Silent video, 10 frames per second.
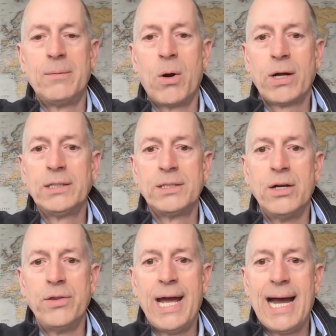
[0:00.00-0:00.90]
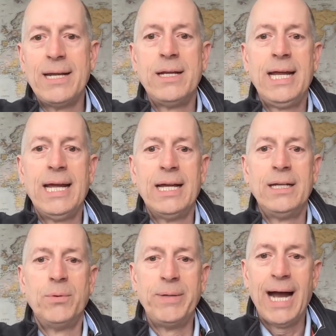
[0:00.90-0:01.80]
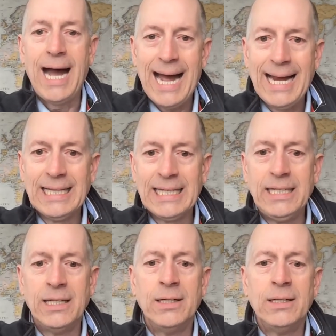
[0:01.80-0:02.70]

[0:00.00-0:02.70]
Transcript: the markets know that, and it would be highly